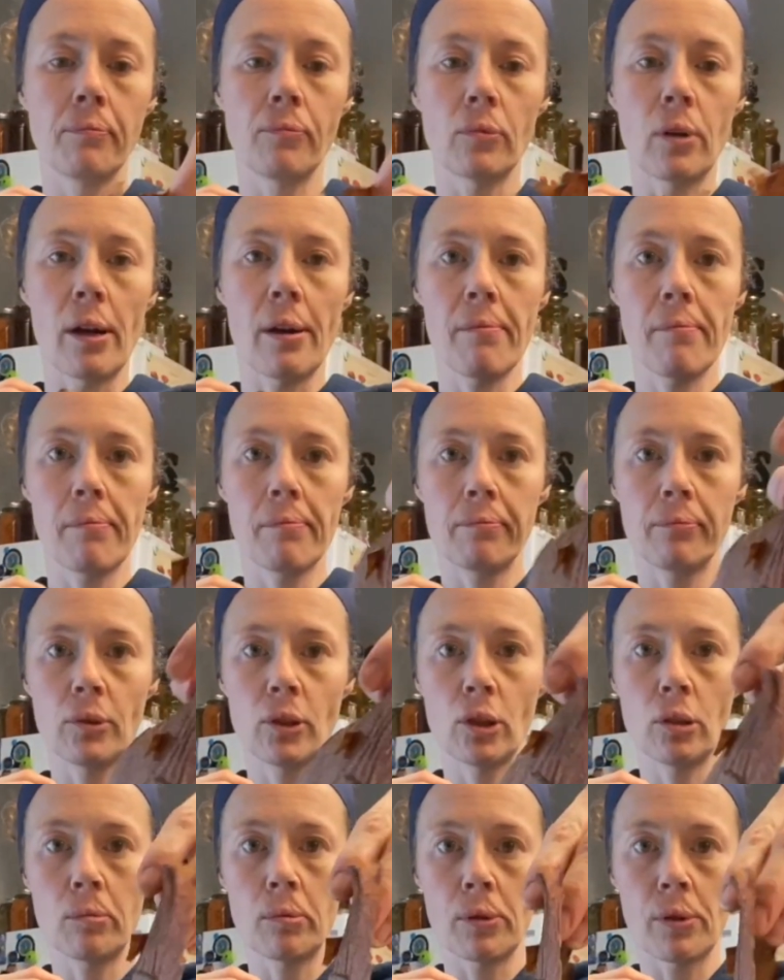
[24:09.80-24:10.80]
right,
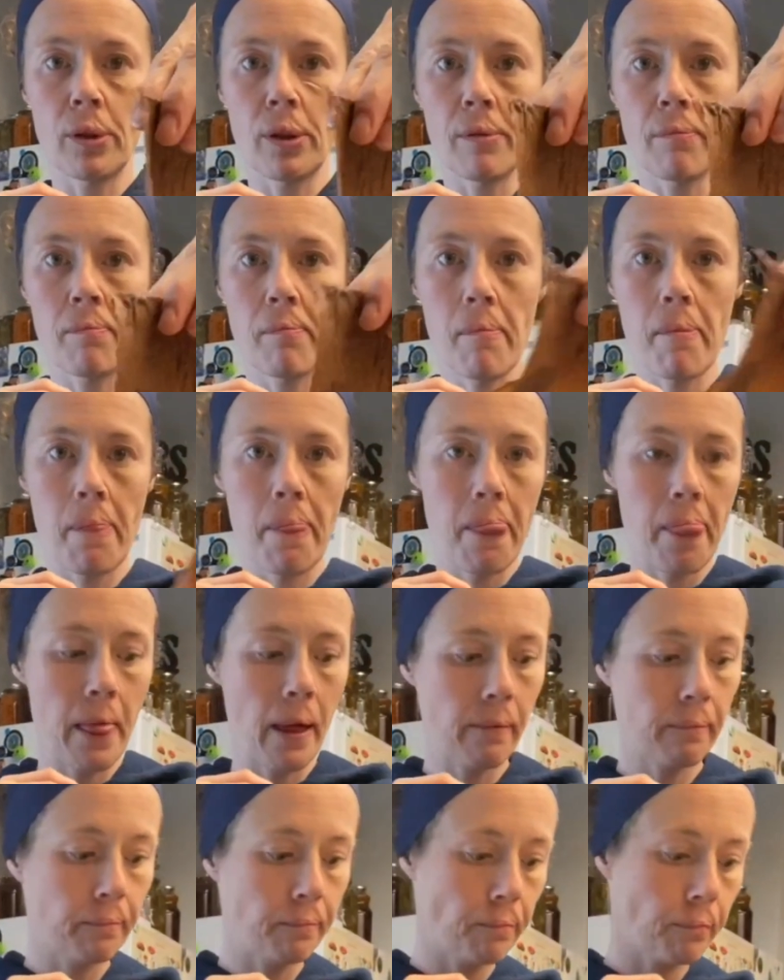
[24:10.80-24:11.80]
super thin.
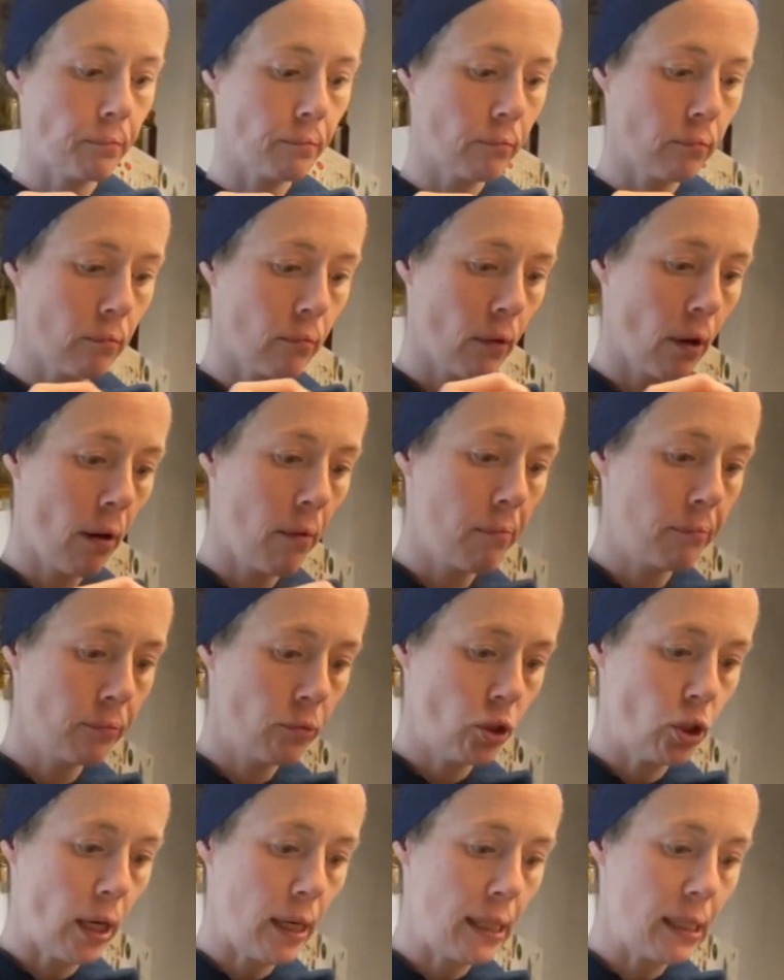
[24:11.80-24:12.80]

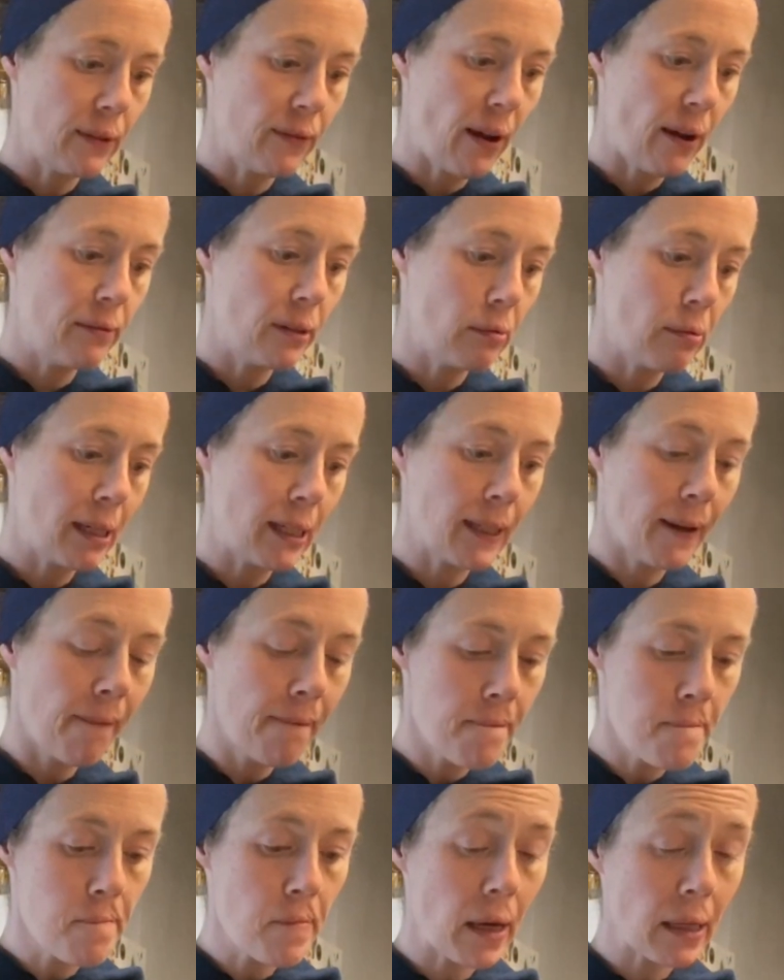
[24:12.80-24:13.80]
Chinese 5 spice.
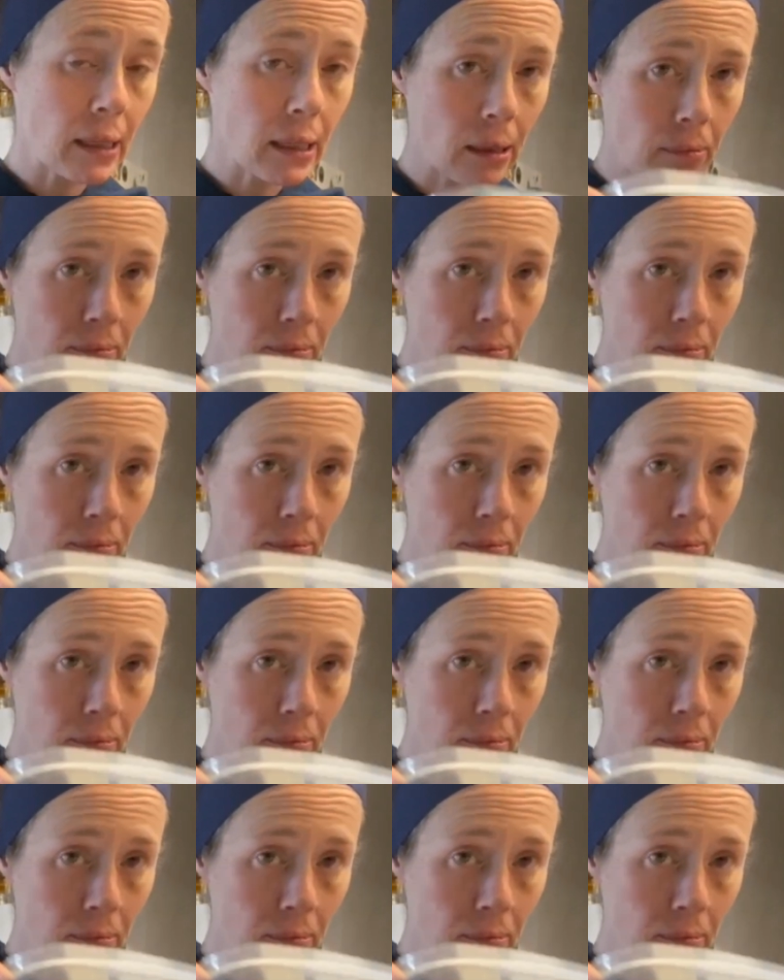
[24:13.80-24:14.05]
I can